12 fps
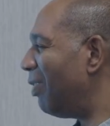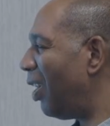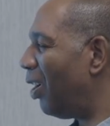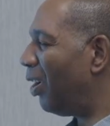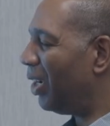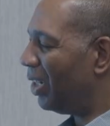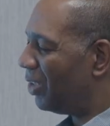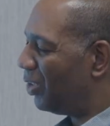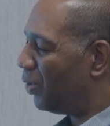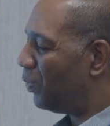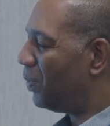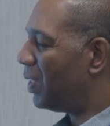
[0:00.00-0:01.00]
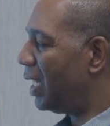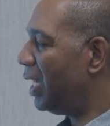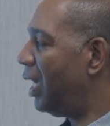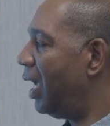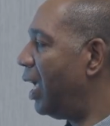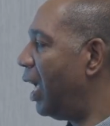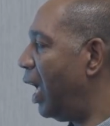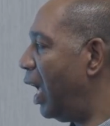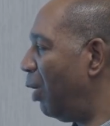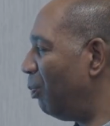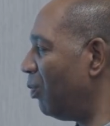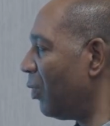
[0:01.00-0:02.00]
our choosing.
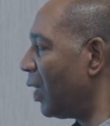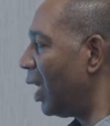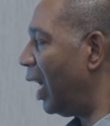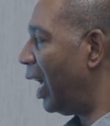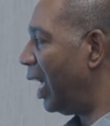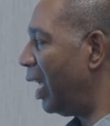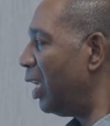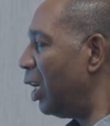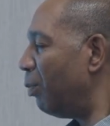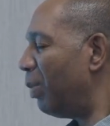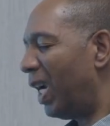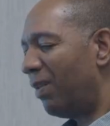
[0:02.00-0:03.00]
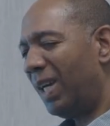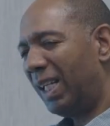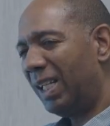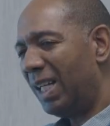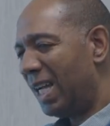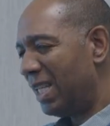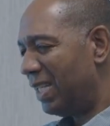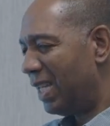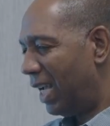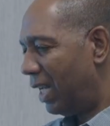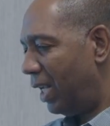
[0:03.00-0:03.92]
But I recognize that